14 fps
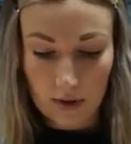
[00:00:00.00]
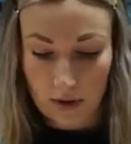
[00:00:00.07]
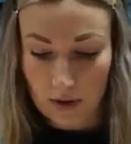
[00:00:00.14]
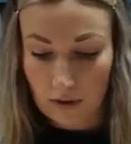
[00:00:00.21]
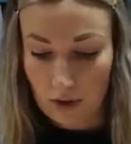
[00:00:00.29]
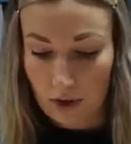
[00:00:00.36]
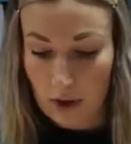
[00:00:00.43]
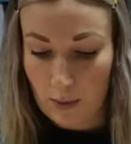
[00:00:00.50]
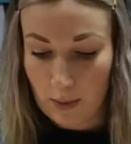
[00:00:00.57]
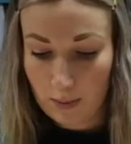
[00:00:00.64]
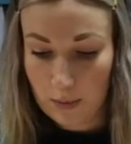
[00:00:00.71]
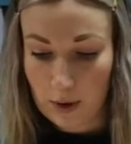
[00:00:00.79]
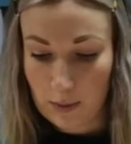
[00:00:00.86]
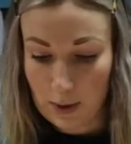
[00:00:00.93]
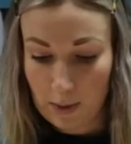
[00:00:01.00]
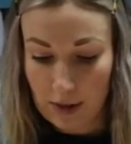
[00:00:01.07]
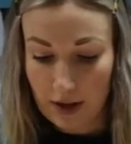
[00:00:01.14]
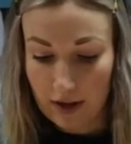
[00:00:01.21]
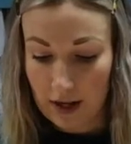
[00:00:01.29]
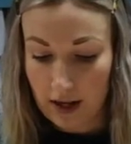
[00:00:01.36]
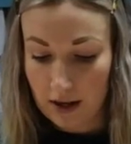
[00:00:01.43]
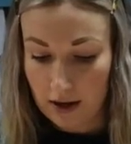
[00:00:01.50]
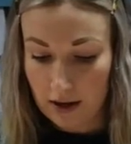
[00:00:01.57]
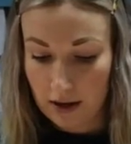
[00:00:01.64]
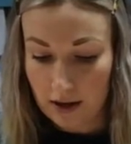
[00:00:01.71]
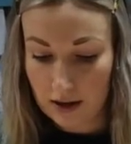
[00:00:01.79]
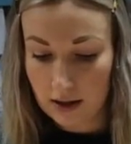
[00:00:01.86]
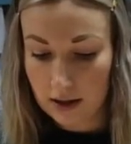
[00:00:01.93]
I've got a couple of birthday
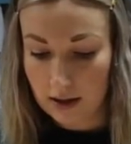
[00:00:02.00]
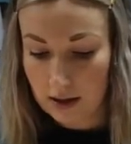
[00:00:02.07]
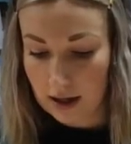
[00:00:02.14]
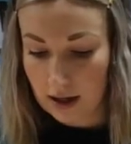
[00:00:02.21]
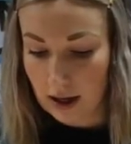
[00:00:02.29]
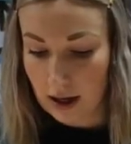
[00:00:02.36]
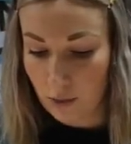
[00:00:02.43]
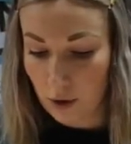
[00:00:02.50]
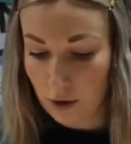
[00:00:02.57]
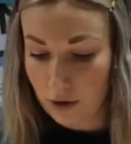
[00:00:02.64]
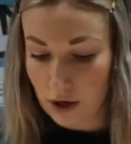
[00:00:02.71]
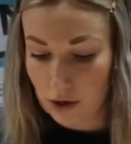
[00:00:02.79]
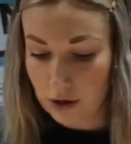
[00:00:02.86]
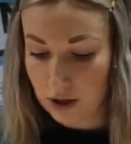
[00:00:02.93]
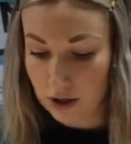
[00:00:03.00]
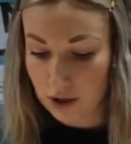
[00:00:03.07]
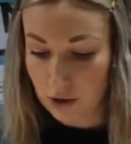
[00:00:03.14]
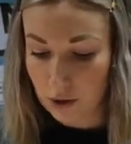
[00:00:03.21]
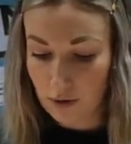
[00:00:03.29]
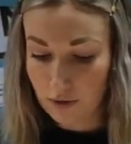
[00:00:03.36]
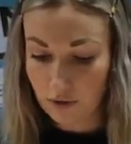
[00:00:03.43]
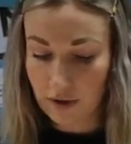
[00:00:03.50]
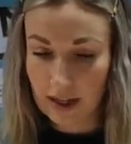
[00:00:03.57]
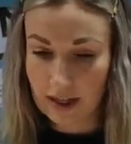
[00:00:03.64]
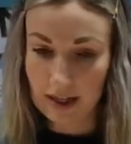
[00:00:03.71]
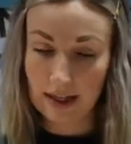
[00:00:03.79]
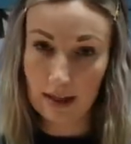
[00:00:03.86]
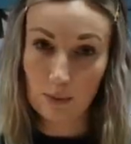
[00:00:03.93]
cards and I want those to sort of fit in
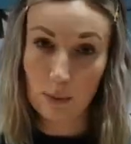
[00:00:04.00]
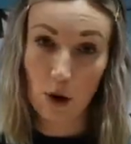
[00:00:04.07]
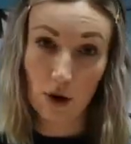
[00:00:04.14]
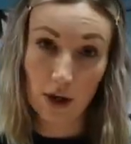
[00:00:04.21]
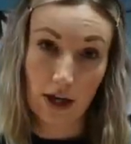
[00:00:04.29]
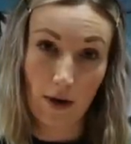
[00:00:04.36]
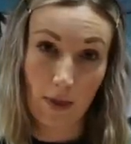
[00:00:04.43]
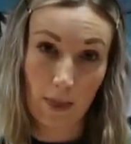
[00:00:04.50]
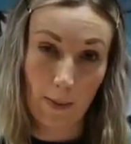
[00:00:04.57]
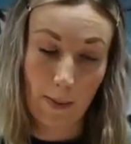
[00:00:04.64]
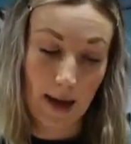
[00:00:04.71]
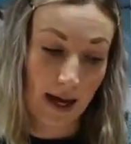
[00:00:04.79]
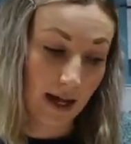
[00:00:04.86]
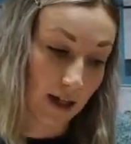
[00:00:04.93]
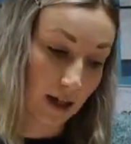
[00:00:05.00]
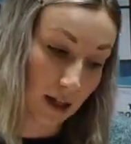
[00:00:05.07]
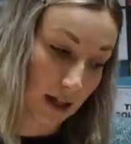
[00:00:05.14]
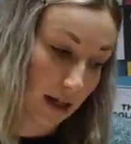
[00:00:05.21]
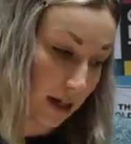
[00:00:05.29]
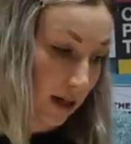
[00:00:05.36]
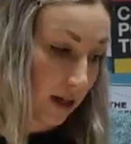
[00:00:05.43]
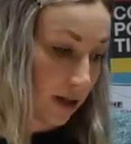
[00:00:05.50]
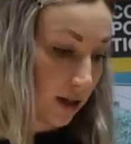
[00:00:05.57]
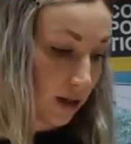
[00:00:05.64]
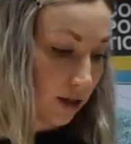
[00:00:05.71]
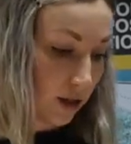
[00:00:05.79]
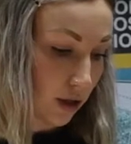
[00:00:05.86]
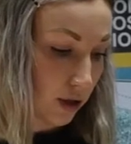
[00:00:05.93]
a little pocket on the page.
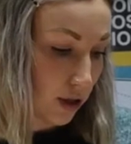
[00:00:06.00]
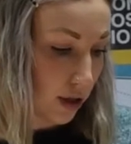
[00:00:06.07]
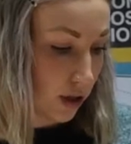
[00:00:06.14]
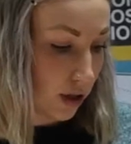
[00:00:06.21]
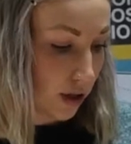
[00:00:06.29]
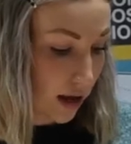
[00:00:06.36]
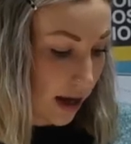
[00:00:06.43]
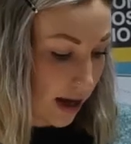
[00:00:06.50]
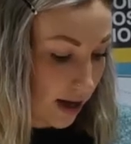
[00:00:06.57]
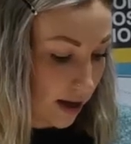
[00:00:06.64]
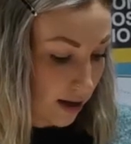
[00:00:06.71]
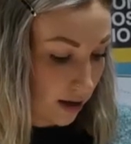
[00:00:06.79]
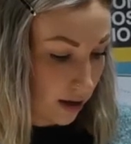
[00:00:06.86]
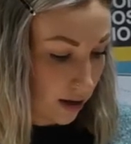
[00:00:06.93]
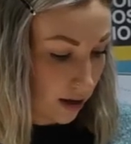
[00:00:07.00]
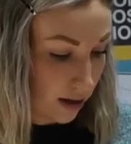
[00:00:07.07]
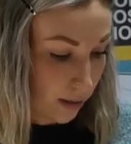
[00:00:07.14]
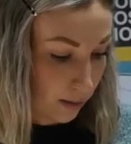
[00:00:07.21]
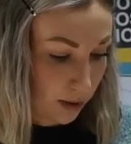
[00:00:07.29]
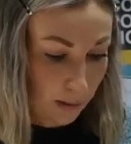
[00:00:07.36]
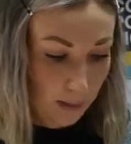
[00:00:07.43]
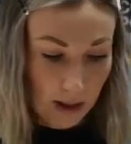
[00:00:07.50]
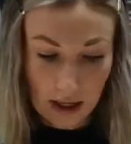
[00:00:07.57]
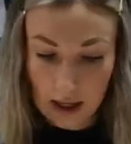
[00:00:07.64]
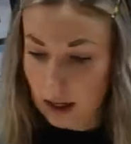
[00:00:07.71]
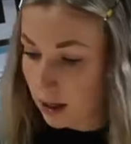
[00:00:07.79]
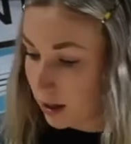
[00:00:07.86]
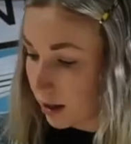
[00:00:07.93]
So to do that I'm going to
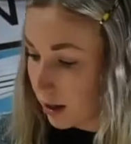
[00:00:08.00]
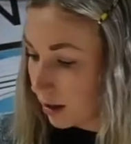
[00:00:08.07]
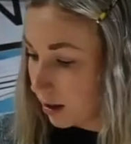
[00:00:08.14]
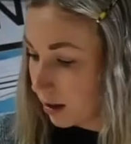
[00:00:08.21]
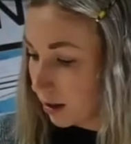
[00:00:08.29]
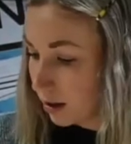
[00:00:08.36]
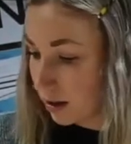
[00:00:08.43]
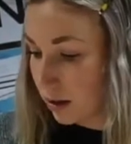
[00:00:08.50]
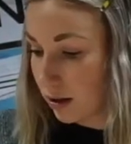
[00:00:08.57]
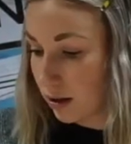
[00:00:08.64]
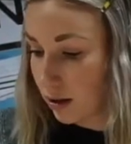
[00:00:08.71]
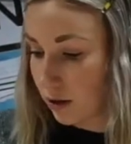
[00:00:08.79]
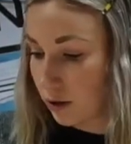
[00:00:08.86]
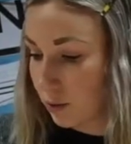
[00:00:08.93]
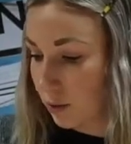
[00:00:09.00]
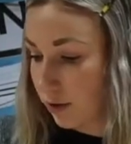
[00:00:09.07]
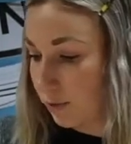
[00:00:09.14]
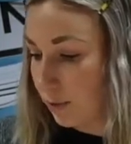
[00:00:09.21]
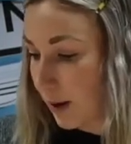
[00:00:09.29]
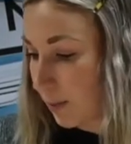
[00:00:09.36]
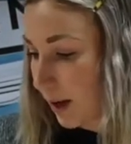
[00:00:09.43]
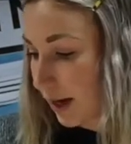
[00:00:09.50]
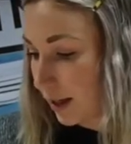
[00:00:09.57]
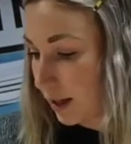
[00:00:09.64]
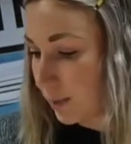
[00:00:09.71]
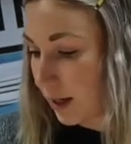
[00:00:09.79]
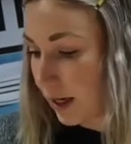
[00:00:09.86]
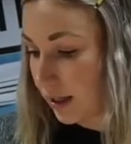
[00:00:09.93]
pick another one of my patterned
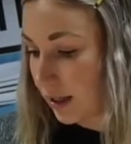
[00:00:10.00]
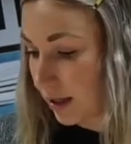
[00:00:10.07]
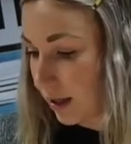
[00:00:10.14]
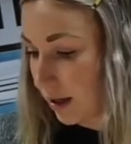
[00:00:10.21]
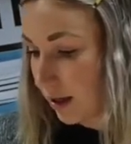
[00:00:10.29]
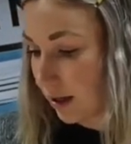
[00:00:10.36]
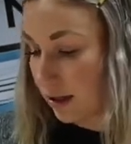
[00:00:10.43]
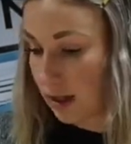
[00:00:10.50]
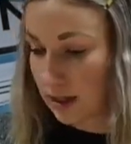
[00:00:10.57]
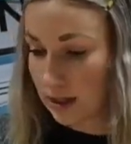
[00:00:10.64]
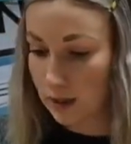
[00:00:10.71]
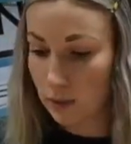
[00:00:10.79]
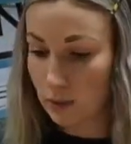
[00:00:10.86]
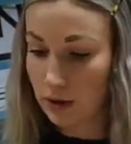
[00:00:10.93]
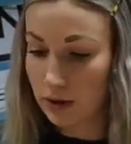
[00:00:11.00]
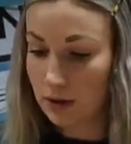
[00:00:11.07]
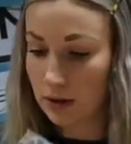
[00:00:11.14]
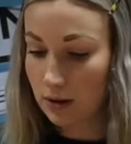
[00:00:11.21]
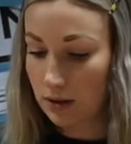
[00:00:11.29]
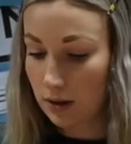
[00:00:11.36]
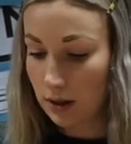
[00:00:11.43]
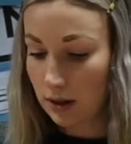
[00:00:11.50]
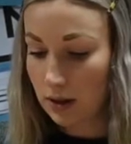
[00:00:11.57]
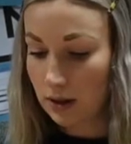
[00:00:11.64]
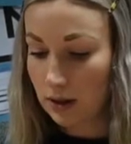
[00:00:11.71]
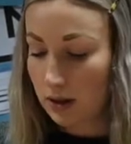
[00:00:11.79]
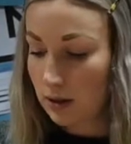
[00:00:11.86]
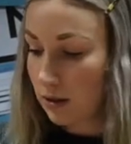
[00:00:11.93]
pieces, I think this one.
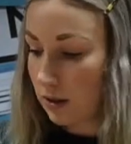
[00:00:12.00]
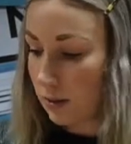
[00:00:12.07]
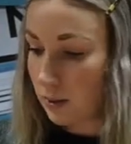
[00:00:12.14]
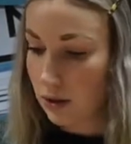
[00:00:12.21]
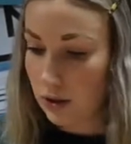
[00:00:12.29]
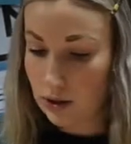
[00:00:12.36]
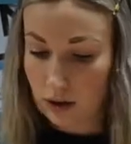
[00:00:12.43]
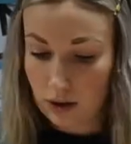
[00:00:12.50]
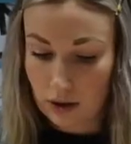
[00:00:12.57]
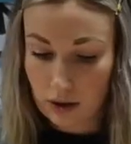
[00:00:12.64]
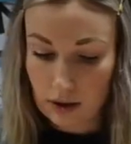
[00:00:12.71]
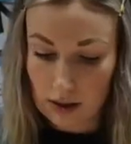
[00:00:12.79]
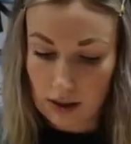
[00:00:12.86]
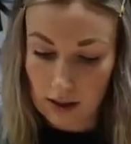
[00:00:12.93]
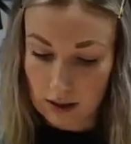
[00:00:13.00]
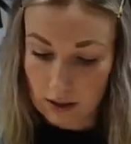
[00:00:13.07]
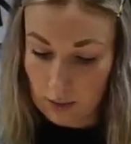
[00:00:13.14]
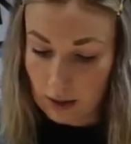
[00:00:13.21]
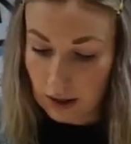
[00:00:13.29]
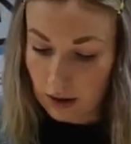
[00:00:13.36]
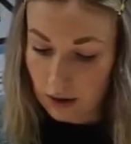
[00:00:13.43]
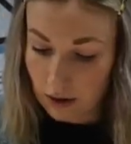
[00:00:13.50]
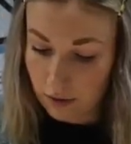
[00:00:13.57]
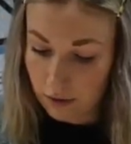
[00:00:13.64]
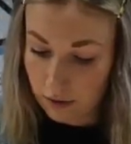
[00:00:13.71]
I'm just going to cut this a little bit off.